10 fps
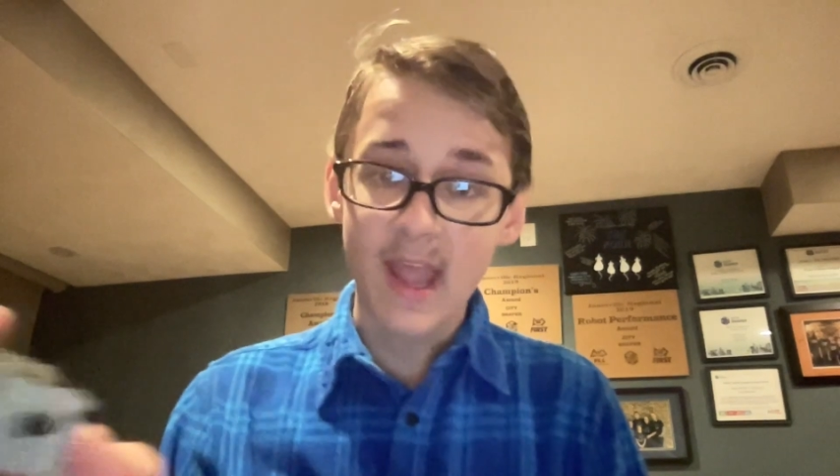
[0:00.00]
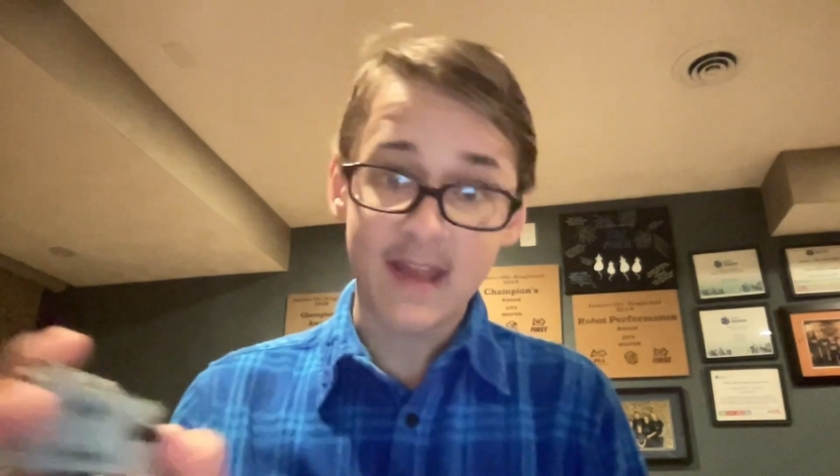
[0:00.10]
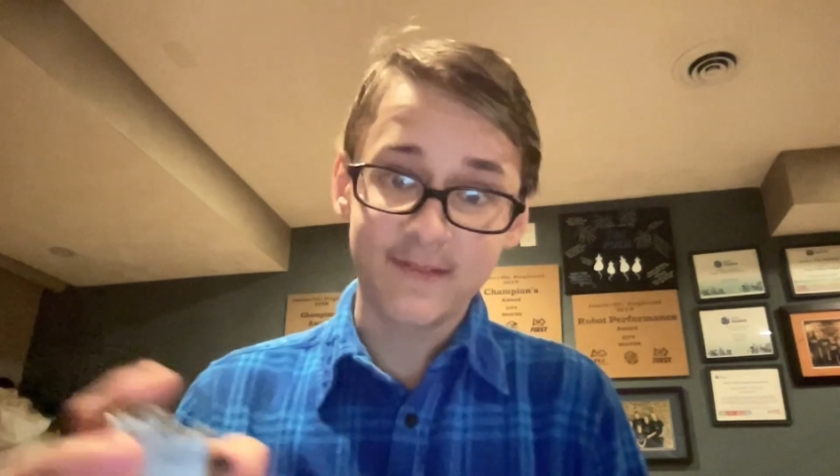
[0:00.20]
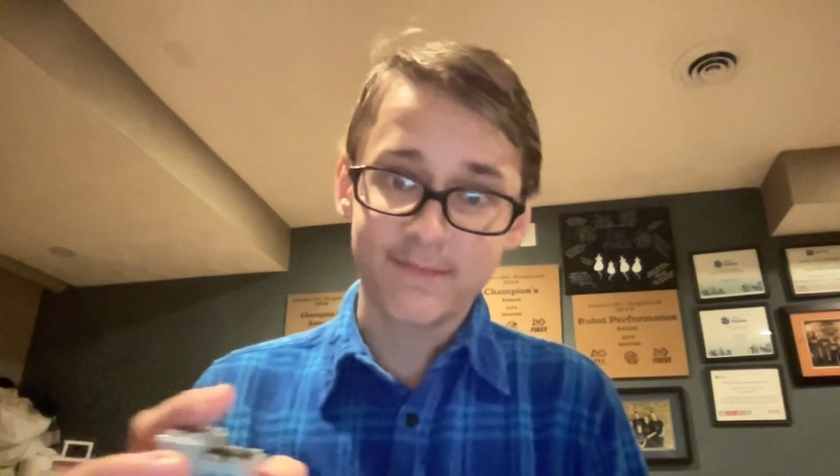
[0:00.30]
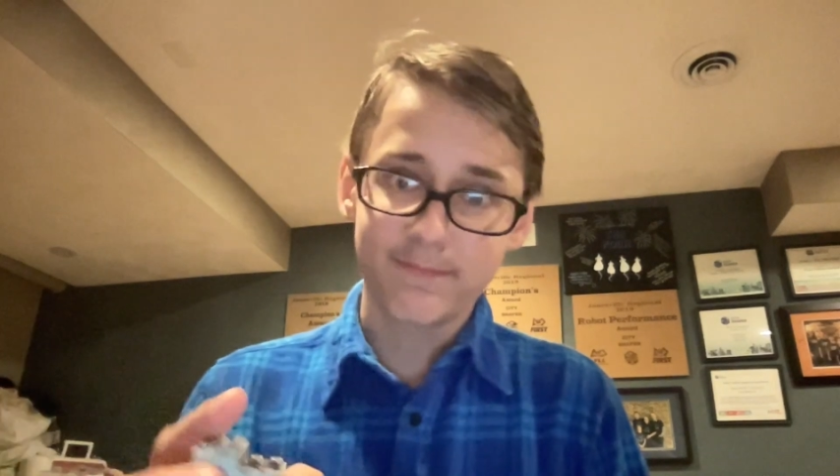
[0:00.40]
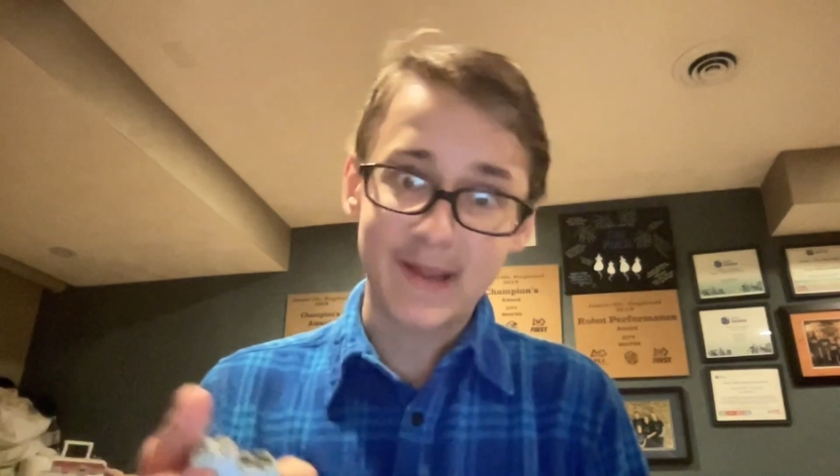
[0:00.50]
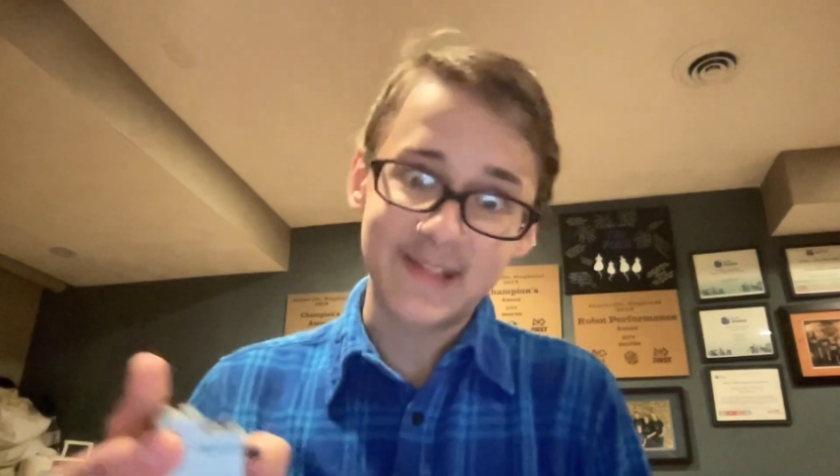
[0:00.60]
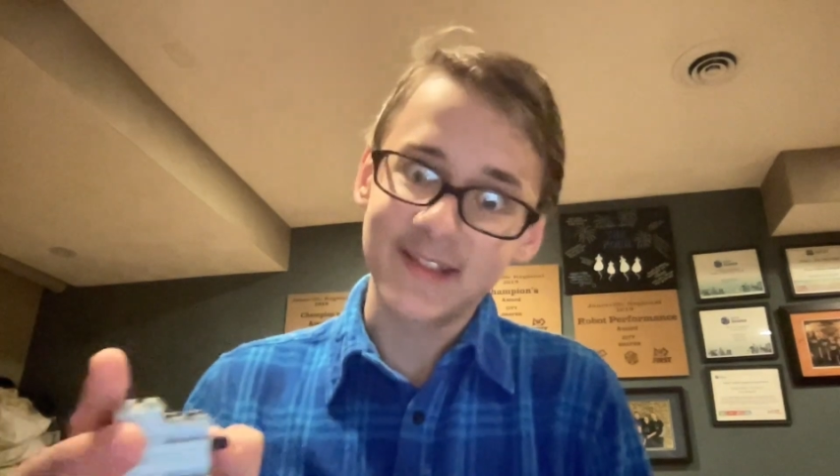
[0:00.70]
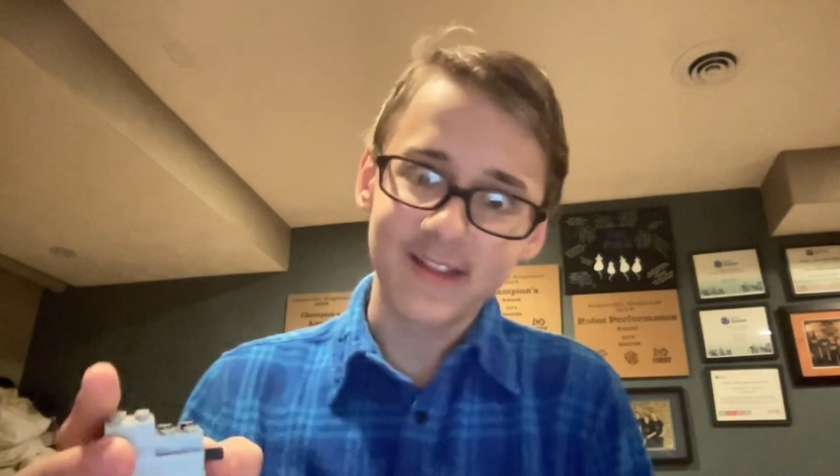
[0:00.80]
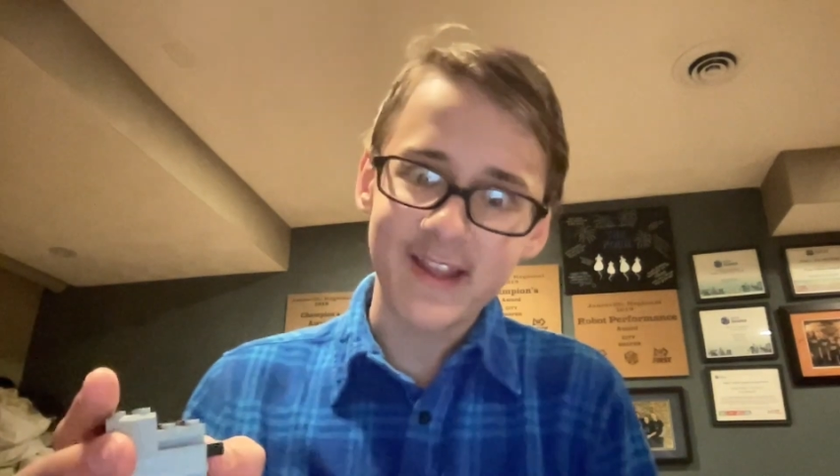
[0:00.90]
and
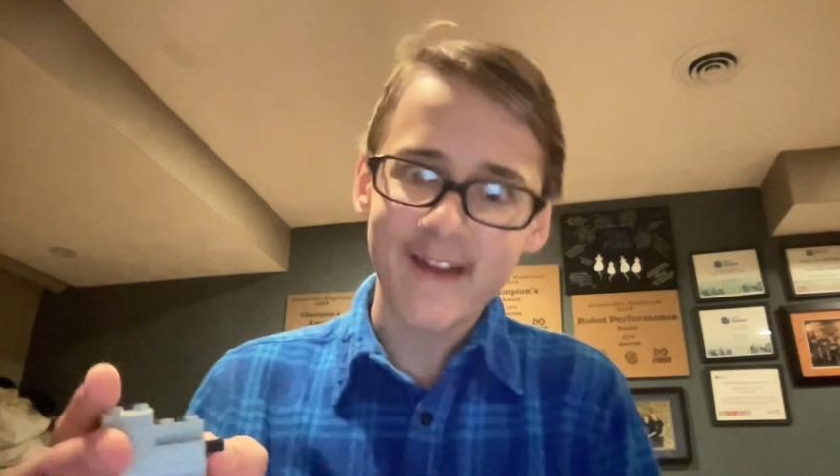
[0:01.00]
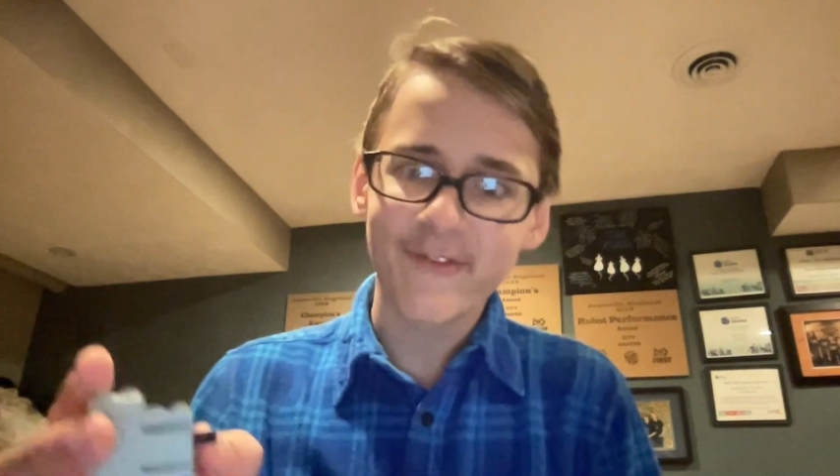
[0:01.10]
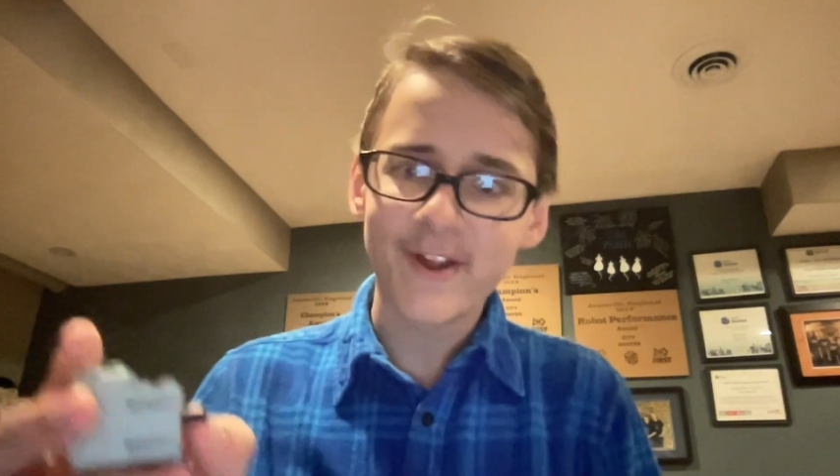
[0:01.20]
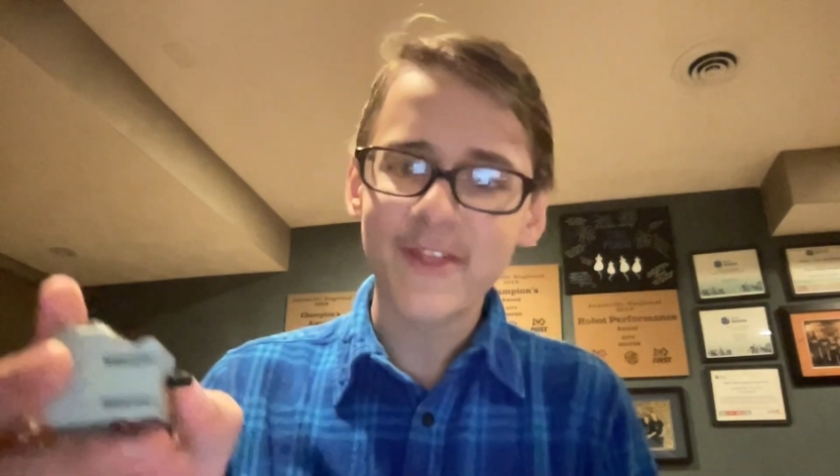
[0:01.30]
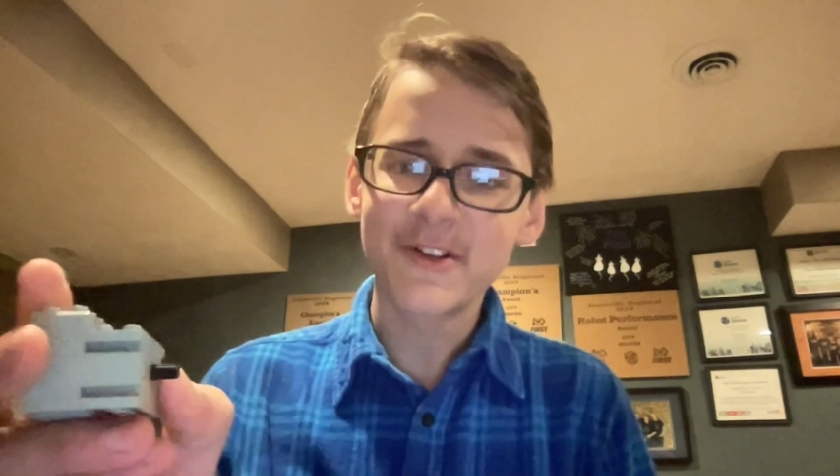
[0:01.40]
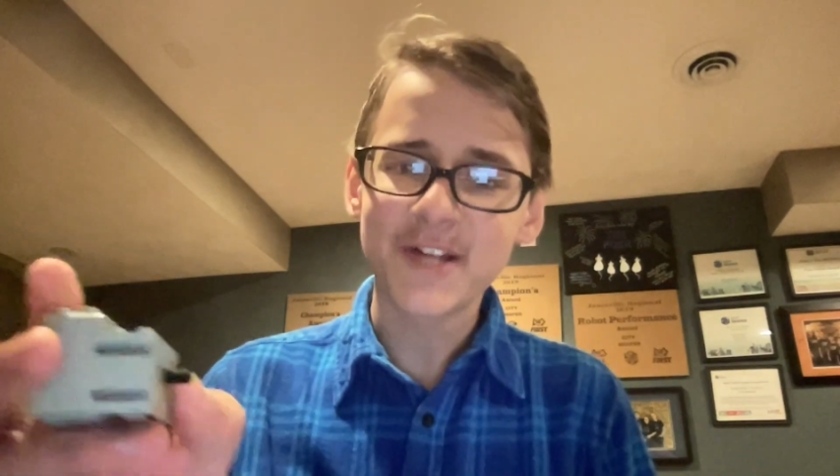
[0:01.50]
basically every other